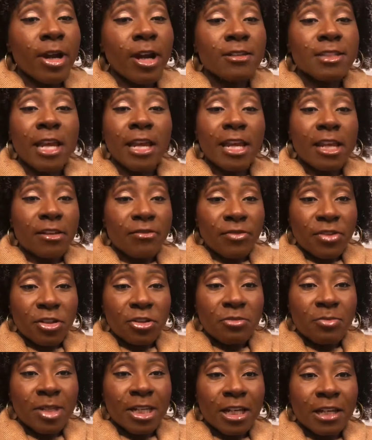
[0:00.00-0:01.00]
I envy you
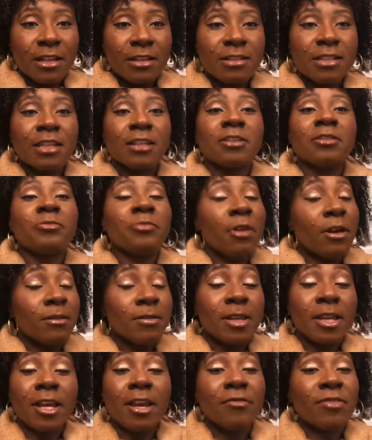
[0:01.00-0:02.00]
because you probably
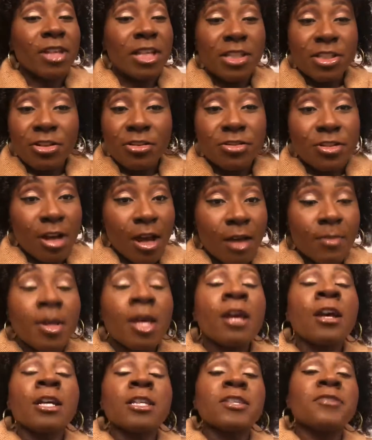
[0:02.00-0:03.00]
have an easier job.
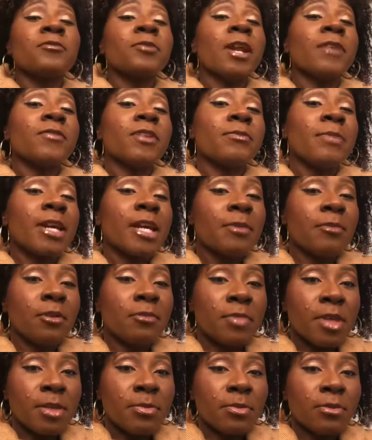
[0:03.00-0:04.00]
Because even when I've done makeup on
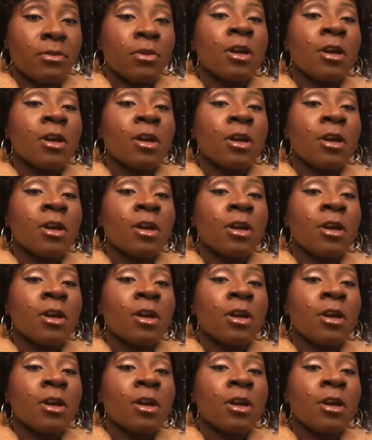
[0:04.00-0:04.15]
people